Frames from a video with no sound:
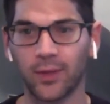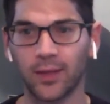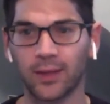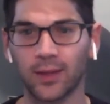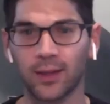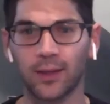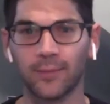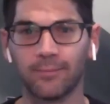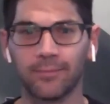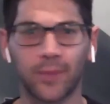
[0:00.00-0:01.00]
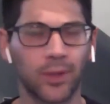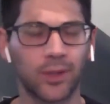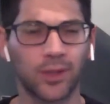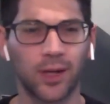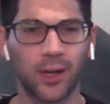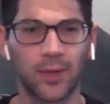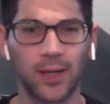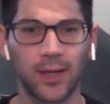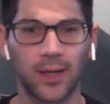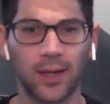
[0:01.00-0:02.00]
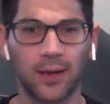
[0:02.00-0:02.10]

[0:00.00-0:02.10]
think I'm not sure how many